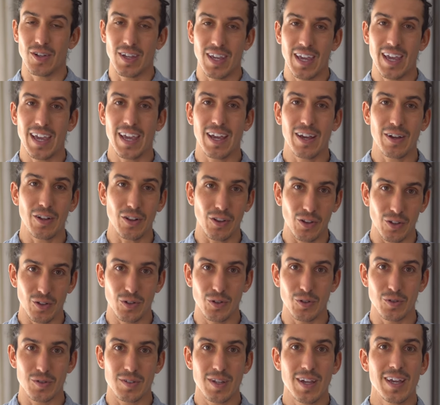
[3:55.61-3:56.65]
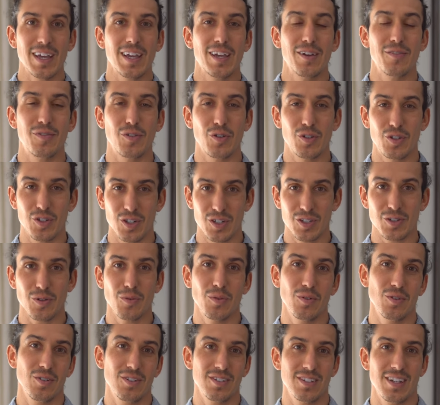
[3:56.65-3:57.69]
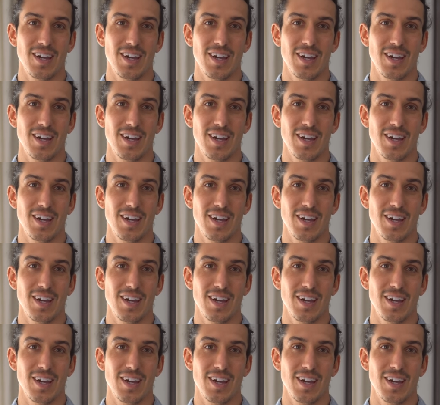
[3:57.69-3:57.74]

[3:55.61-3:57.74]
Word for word: You can't lose if you just order